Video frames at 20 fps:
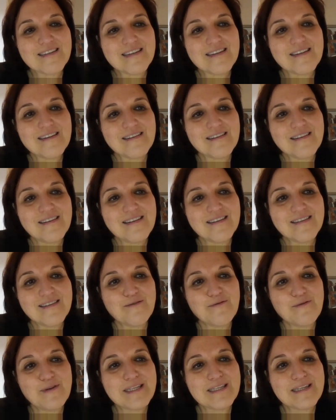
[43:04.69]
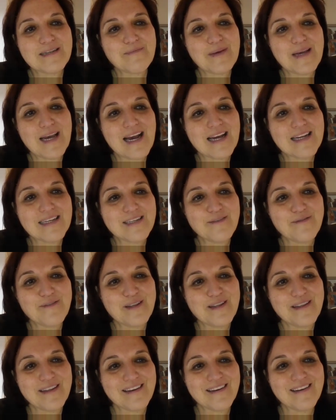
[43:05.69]
and there's a reason behind
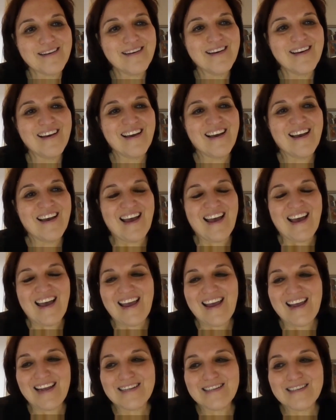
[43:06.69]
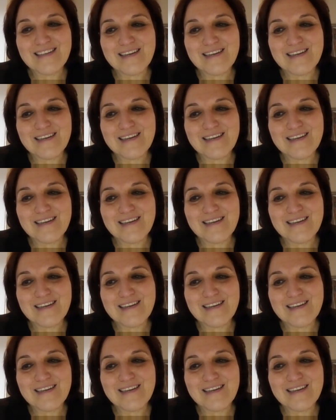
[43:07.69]
everything, and.